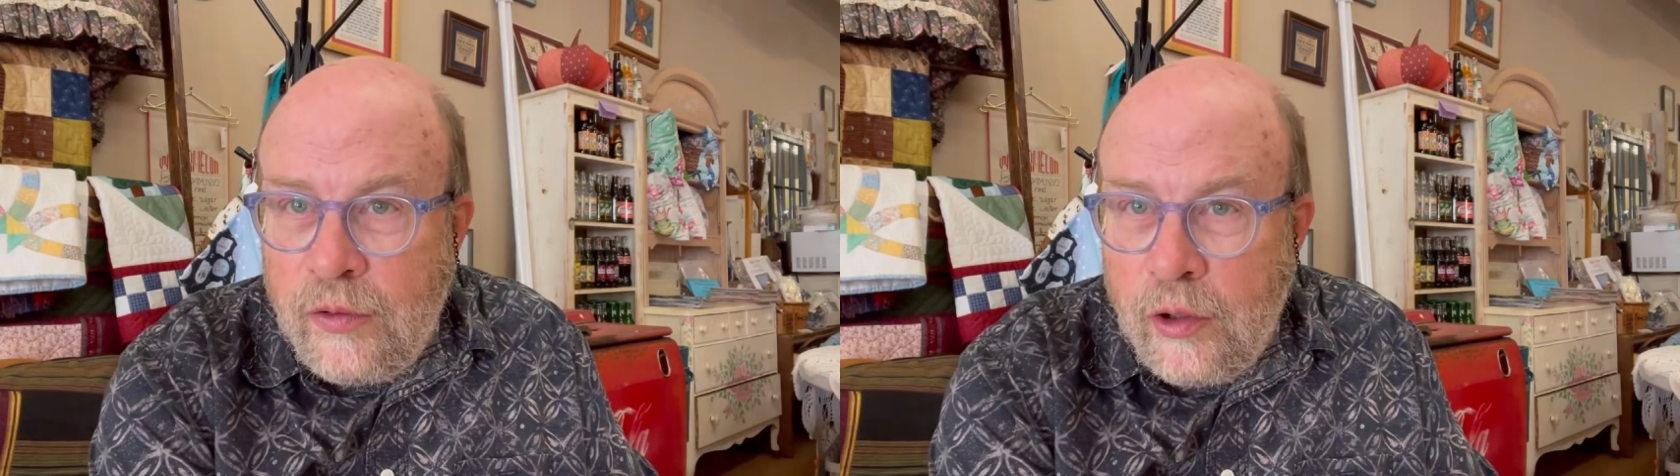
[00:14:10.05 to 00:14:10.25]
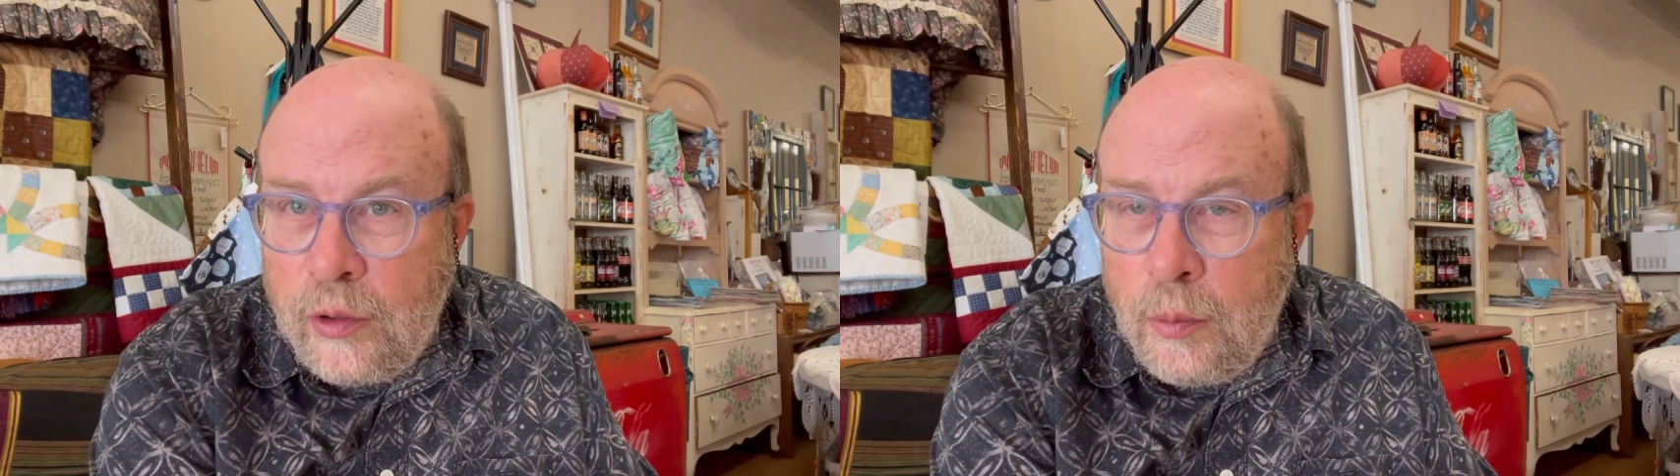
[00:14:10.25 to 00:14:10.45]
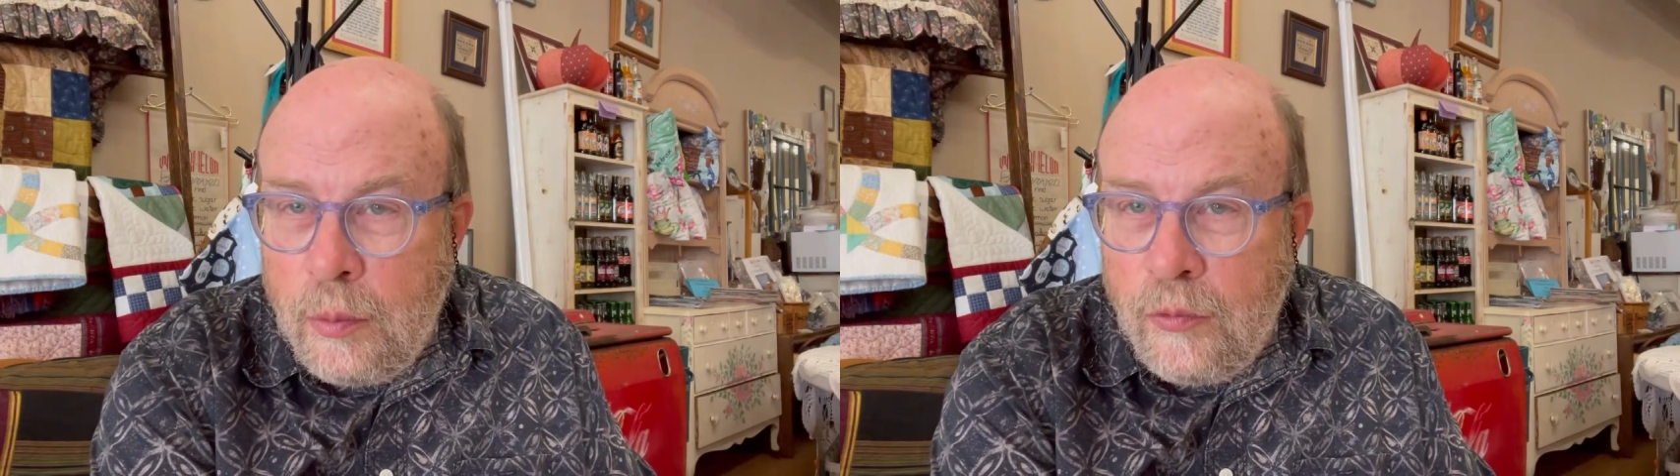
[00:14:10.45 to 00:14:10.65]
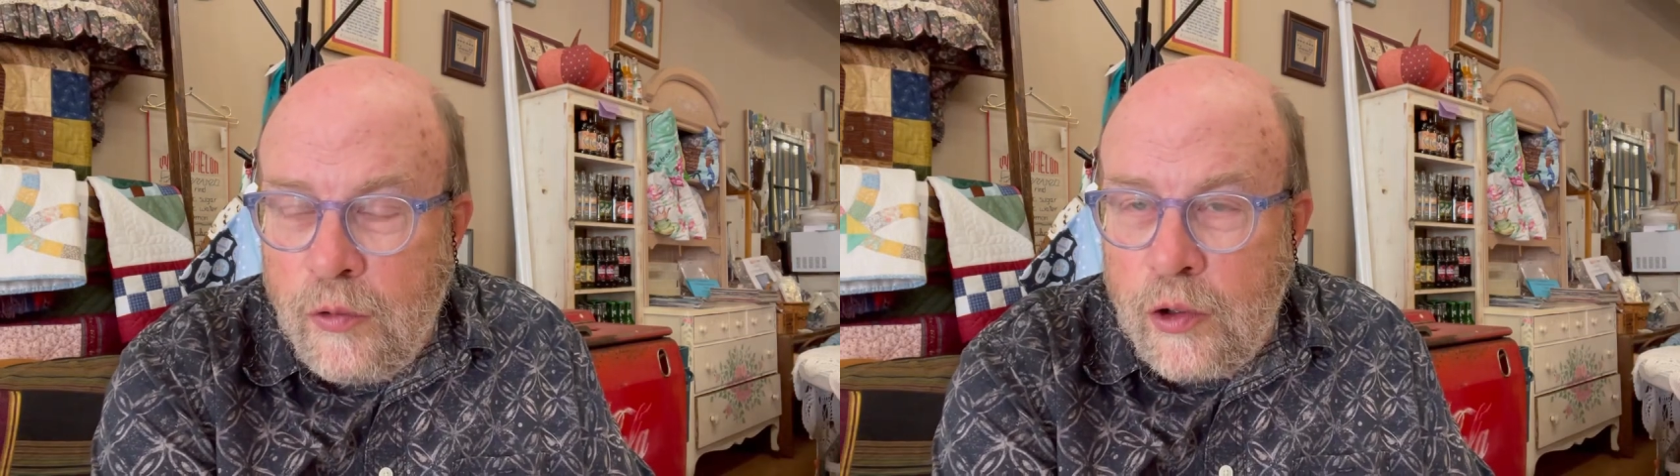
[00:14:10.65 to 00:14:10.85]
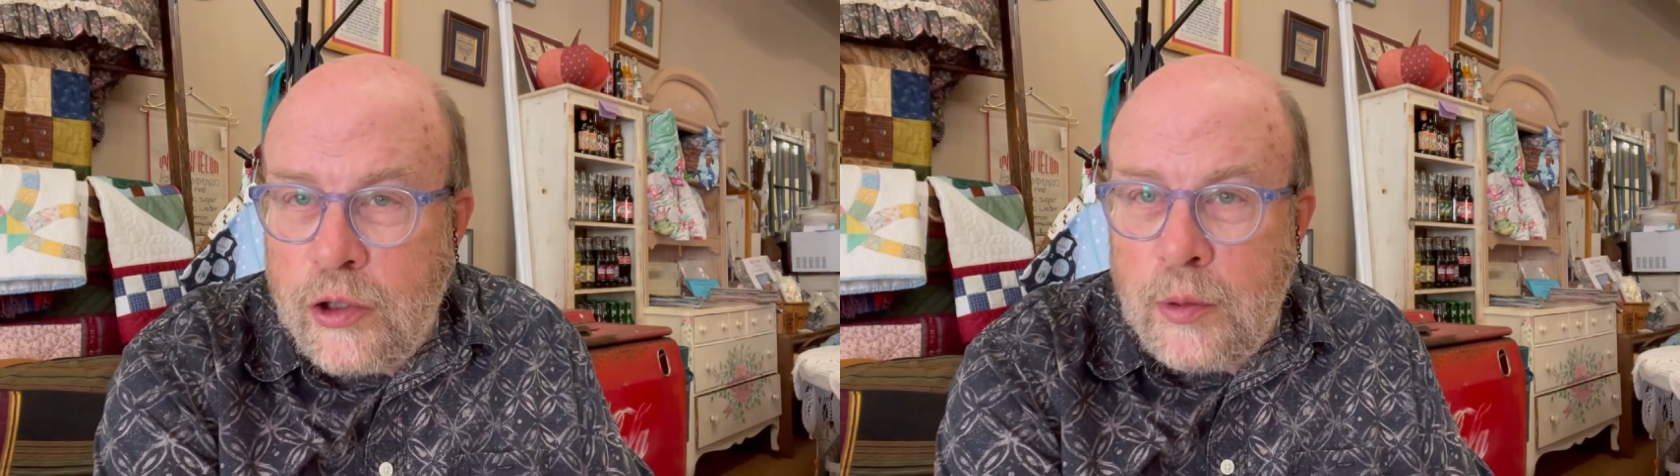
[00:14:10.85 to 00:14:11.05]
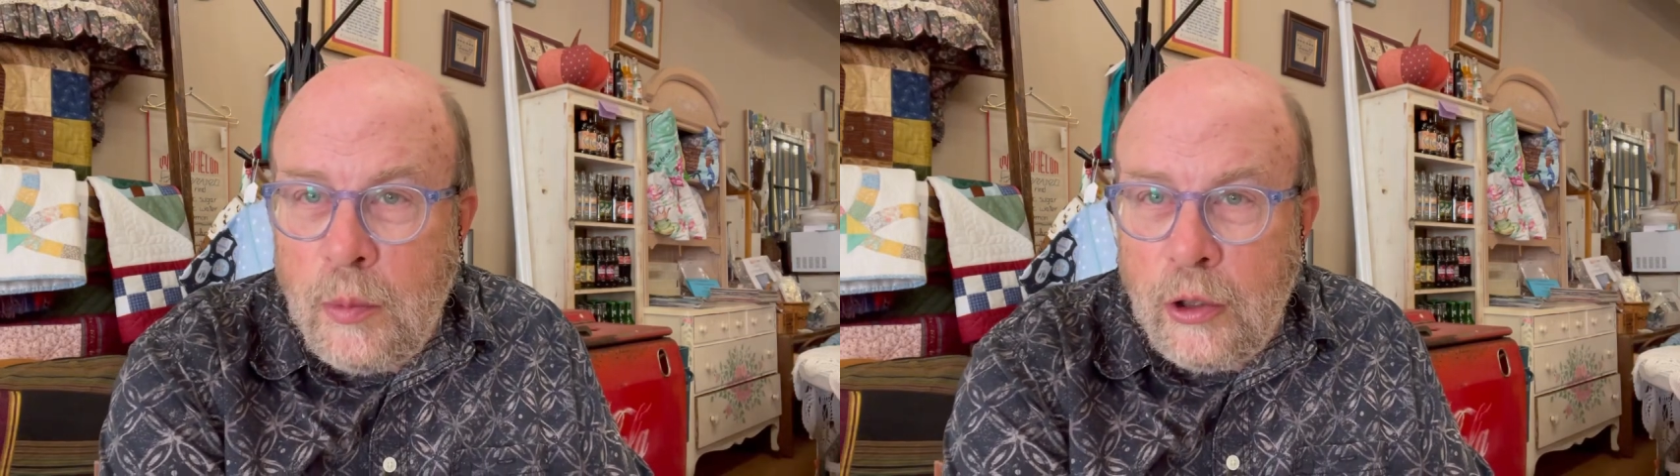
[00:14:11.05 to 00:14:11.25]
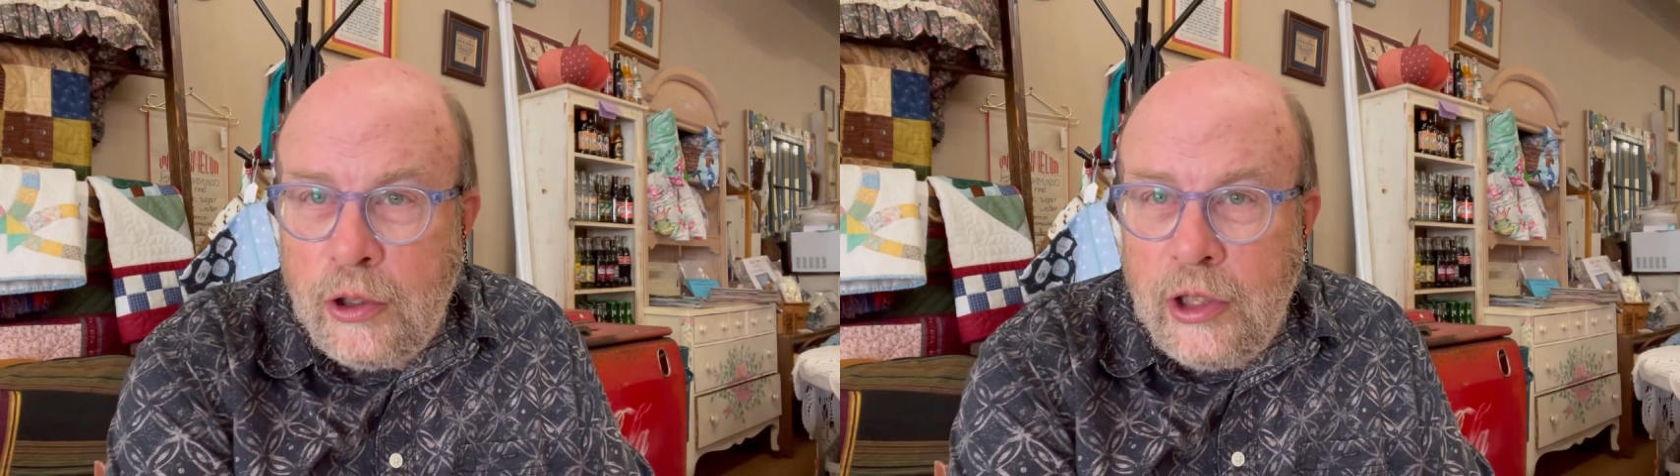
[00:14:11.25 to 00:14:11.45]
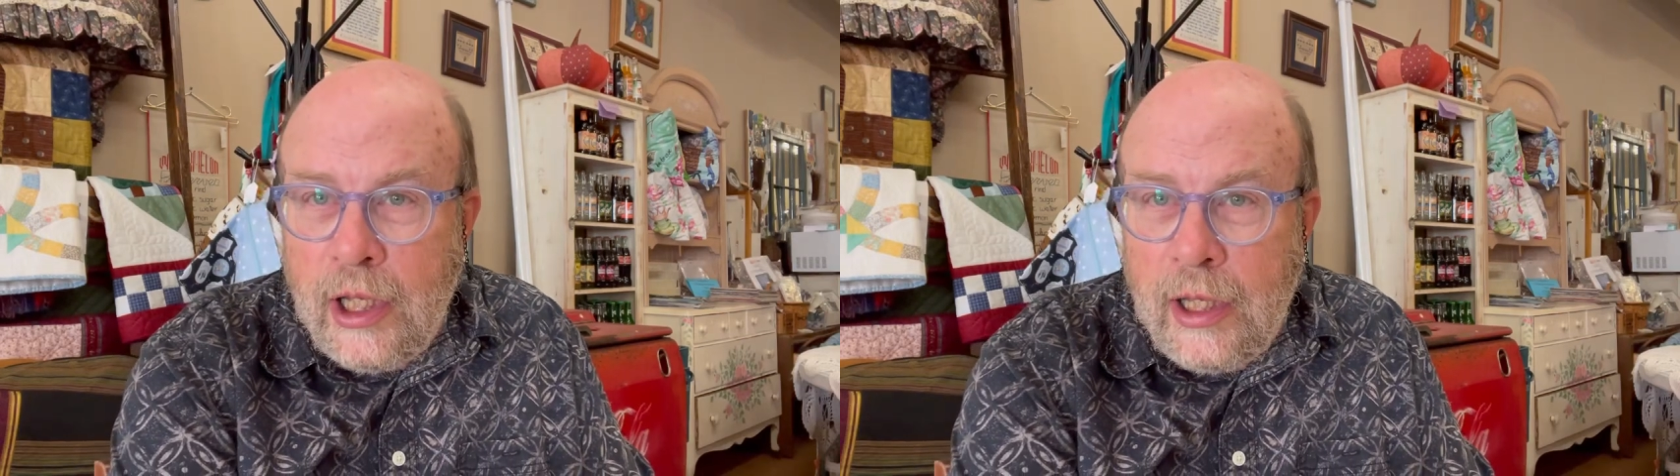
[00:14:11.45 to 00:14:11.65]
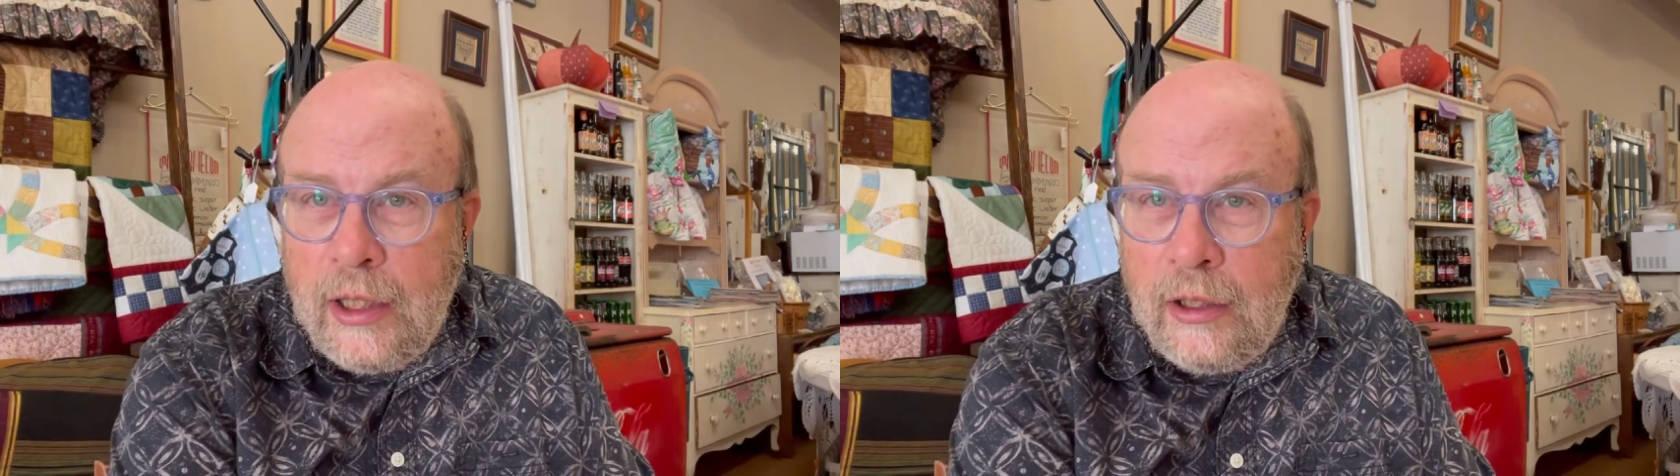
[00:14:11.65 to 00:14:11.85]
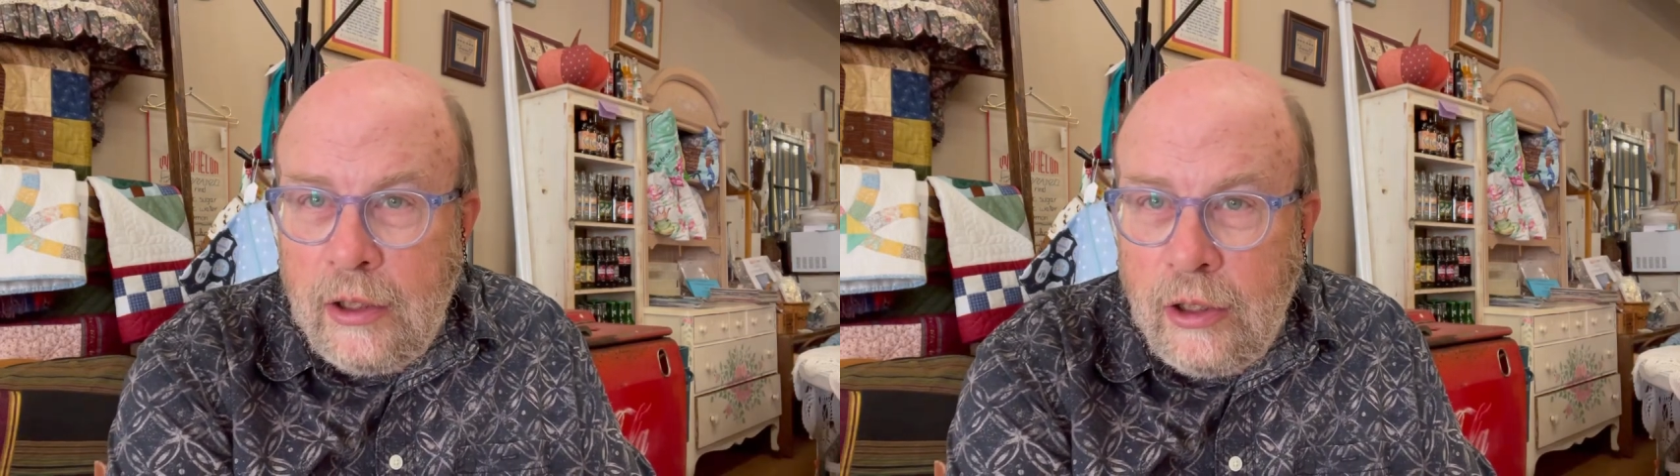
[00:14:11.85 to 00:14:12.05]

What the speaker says: first birthday.